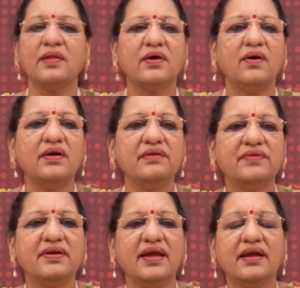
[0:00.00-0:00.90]
Or if
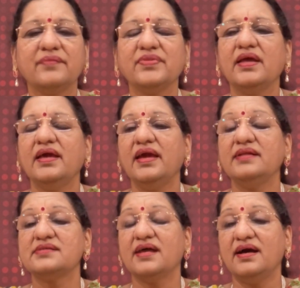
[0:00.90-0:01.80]
you take in
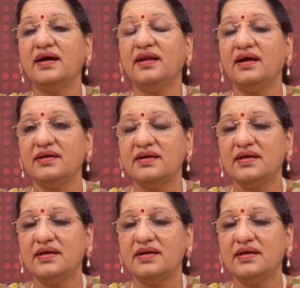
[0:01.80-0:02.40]
Sahana,